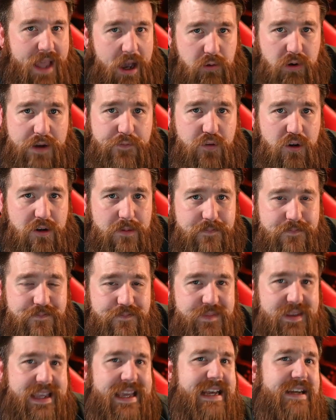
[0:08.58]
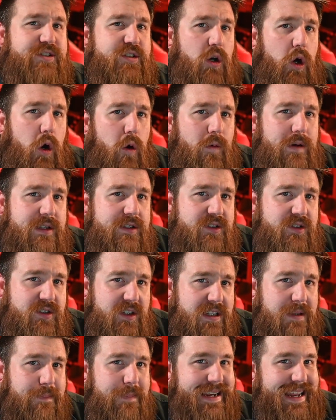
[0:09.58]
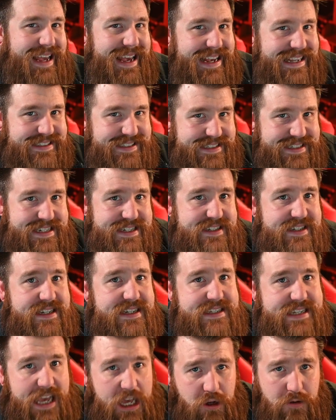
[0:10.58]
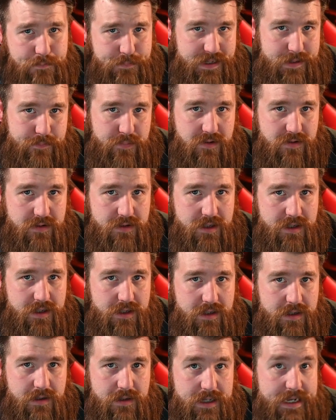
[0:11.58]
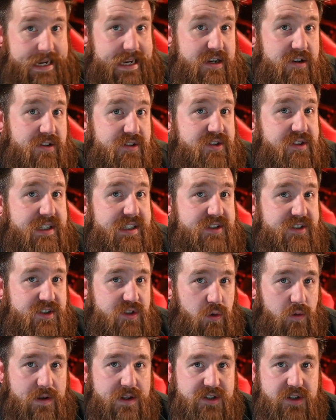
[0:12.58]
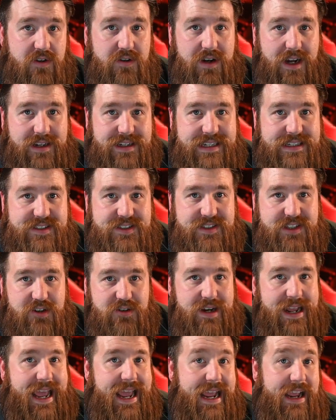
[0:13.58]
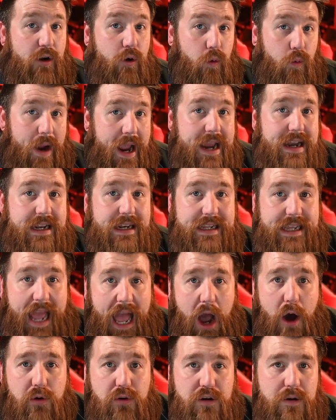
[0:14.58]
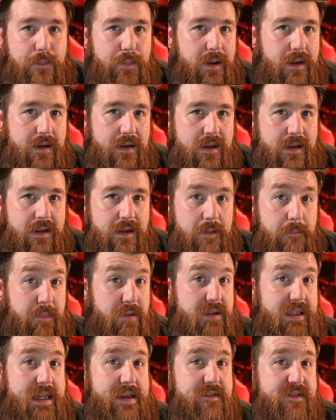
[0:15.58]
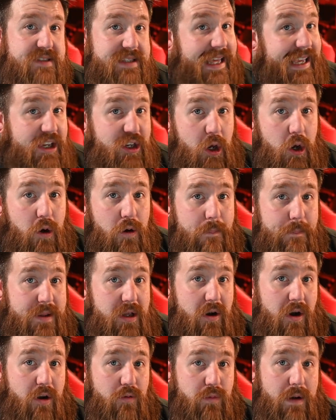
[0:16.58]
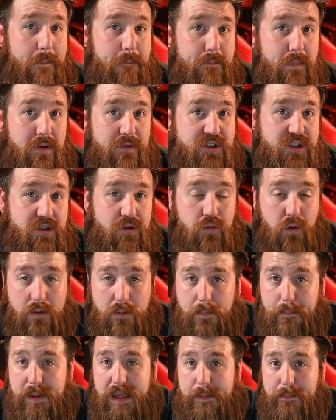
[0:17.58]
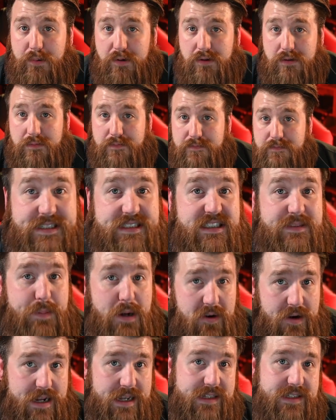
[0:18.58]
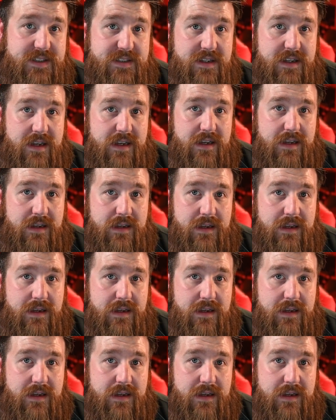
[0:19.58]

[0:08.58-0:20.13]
However, he is always still a bit hesitant to tell people. He knows these stories are not considered a grand encounter, but believes they go beyond what most normal people experience.